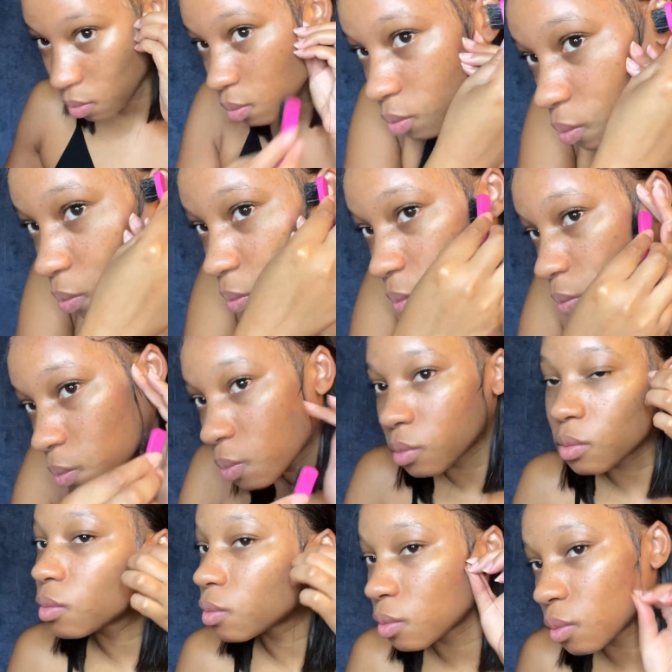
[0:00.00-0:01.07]
Just kind of
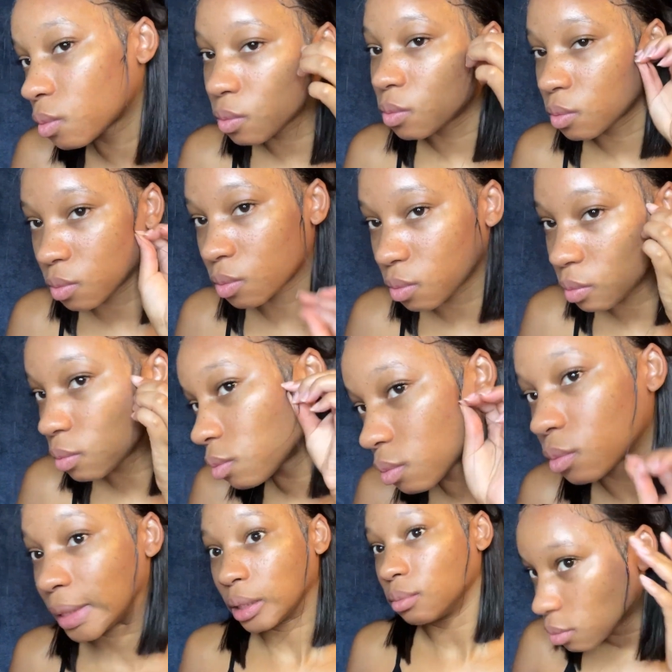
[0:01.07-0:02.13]
find what works for you.
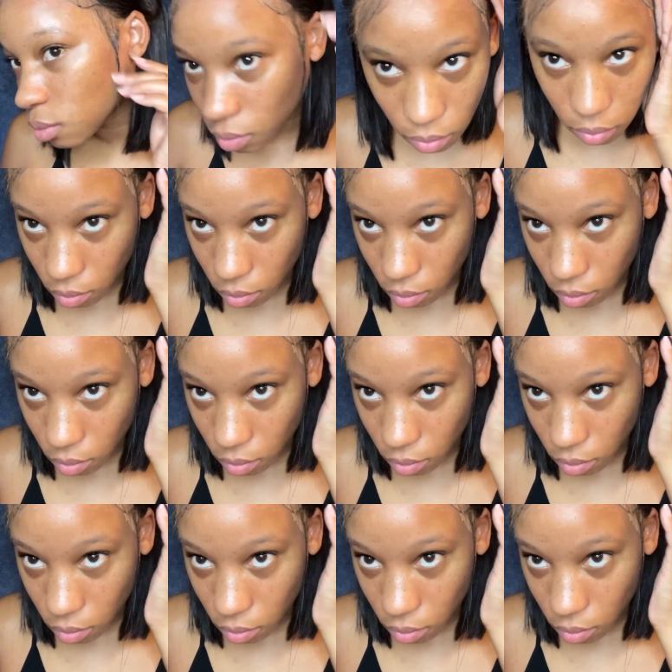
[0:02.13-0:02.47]
They don't